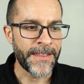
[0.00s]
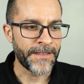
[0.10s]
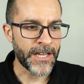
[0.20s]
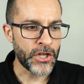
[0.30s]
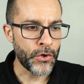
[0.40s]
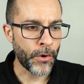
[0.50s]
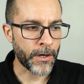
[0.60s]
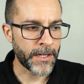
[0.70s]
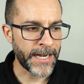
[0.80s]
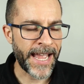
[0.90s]
then you
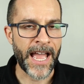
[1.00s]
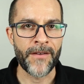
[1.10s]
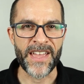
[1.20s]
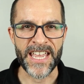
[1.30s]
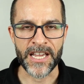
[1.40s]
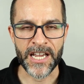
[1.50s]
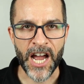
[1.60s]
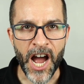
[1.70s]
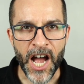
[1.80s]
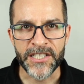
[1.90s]
are going to have a
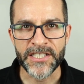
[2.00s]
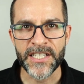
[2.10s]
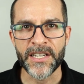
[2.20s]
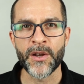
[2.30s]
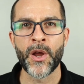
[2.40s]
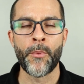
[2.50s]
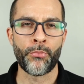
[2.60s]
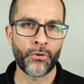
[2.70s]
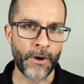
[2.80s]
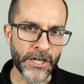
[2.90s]
constant
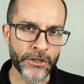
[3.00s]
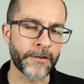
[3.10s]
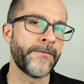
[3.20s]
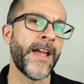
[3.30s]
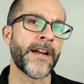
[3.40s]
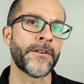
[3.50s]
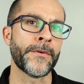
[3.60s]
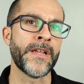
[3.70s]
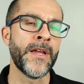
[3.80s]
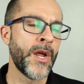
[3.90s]
pressure
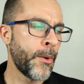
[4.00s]
factory